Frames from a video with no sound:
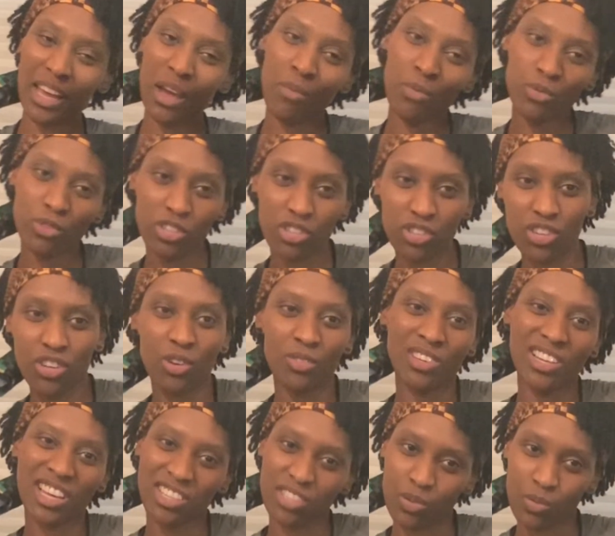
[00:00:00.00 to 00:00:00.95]
"Yeah, we'll just,
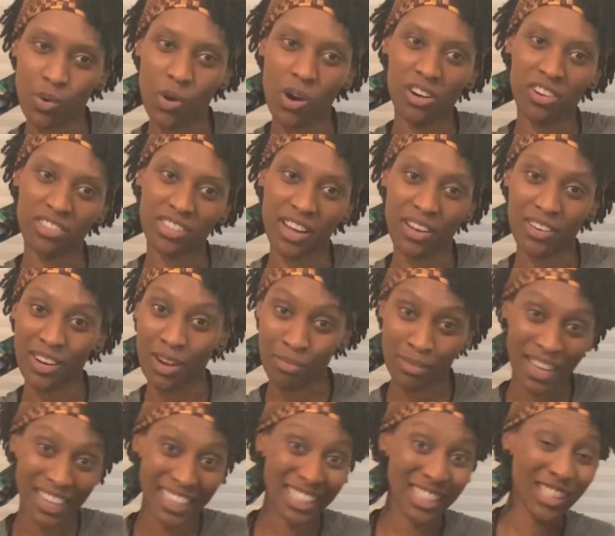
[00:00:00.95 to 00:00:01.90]
test the waters out." And I'm
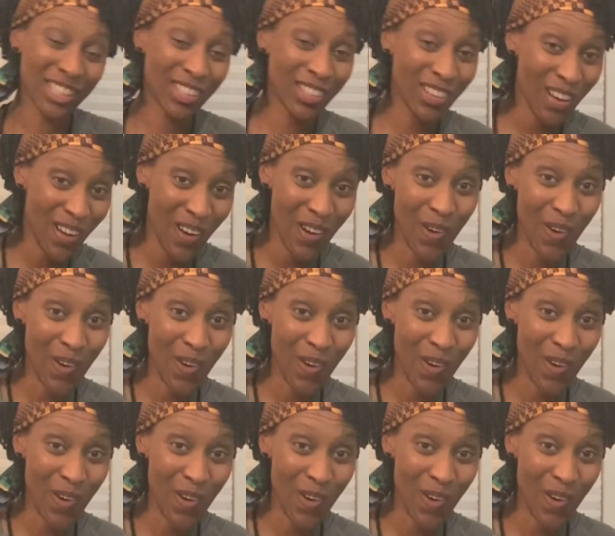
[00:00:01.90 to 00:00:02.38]
like, "So,